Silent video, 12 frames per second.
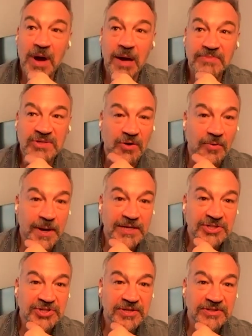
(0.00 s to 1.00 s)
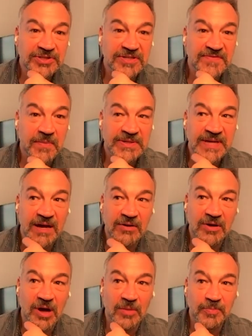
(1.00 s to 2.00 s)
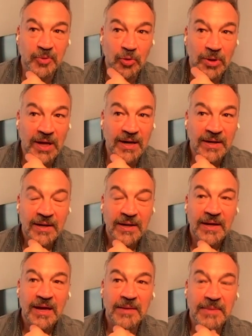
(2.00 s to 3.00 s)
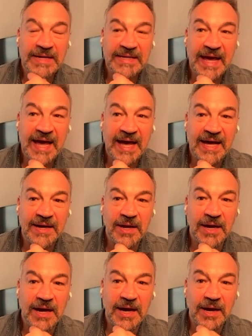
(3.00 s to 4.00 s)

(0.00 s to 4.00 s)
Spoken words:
mom's Croatian and she's from a town called Pula, and my dad,